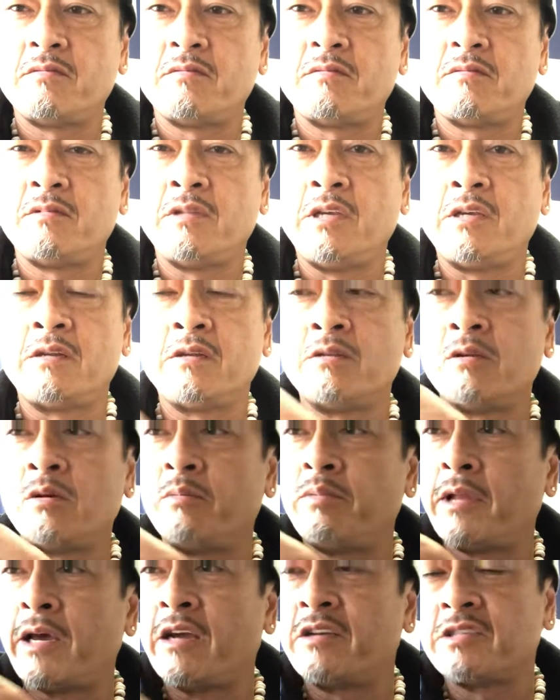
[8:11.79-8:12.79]
needle and no
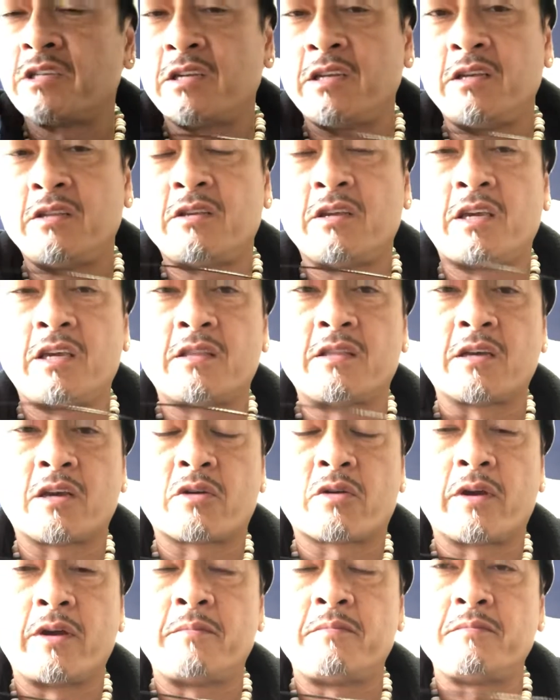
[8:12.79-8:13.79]
pliers. I need to get the
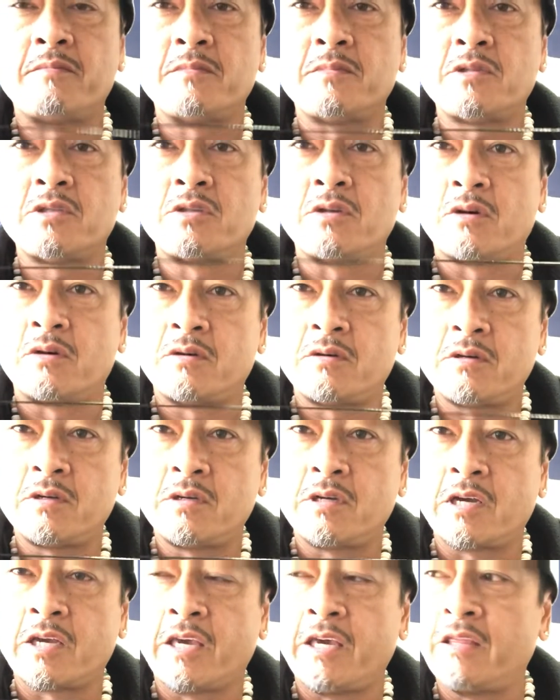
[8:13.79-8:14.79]
crimp. So
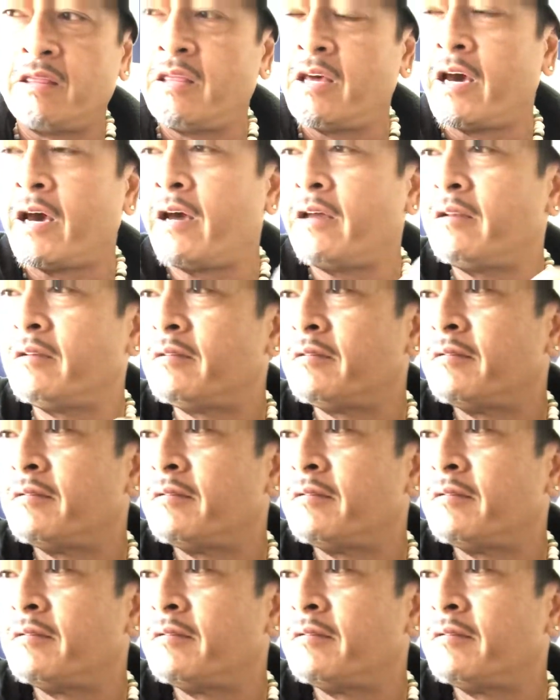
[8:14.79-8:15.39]
I get that,